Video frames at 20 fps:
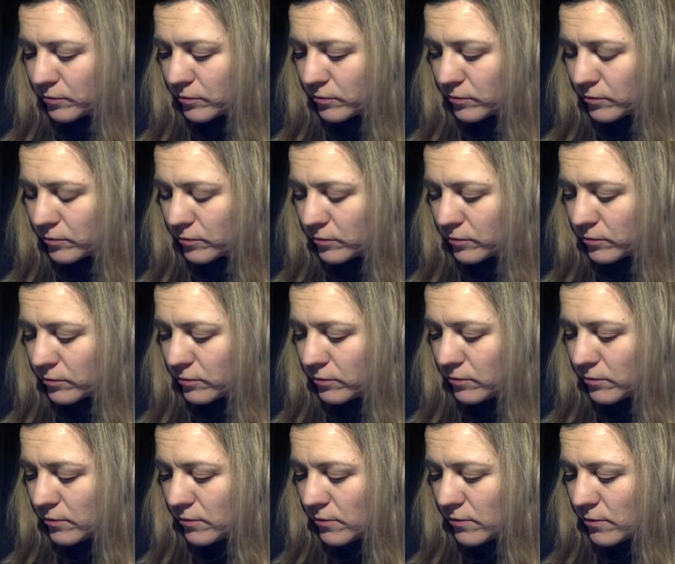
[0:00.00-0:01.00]

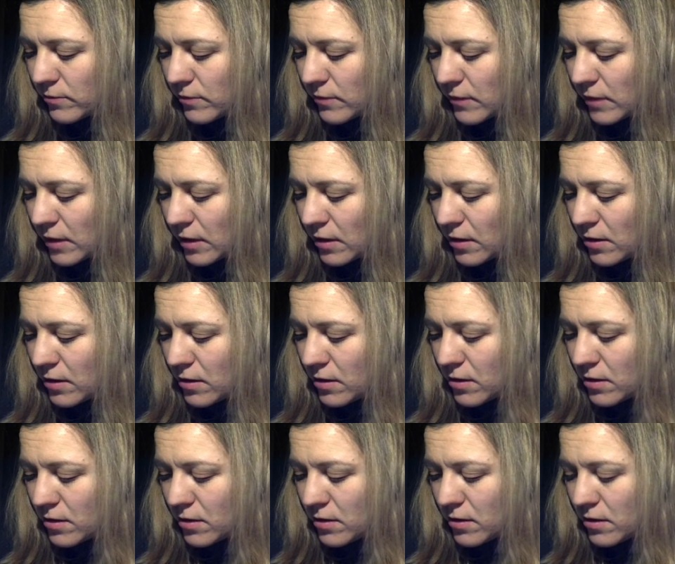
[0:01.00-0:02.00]

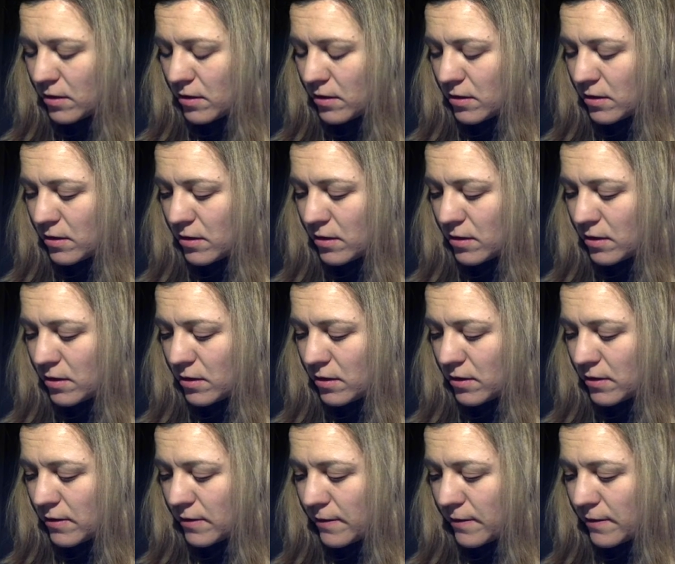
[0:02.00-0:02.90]
[no speech]